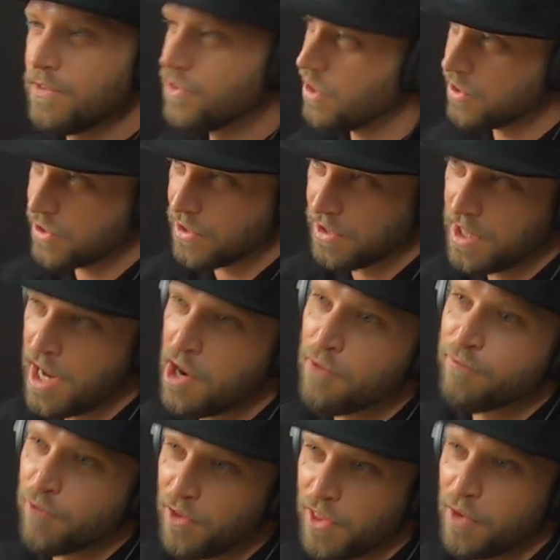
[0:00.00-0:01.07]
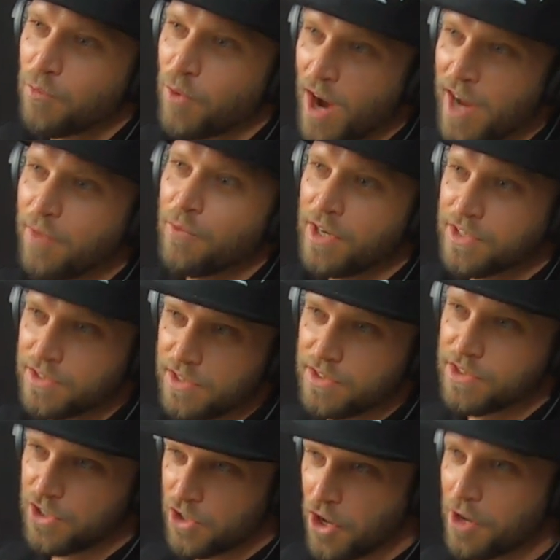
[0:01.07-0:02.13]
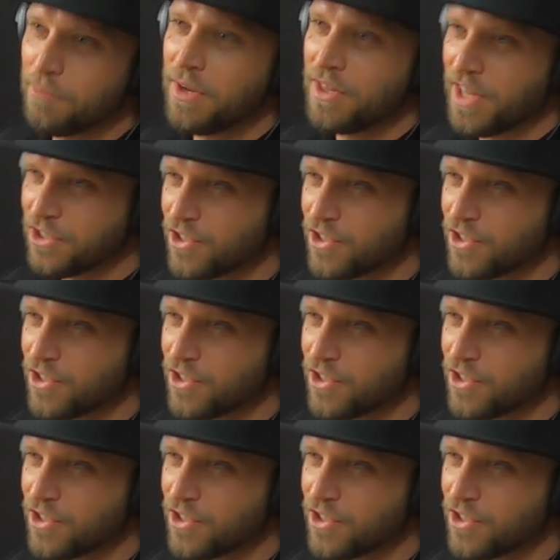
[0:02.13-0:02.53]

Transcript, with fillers: just there for the right reasons. You know what I mean?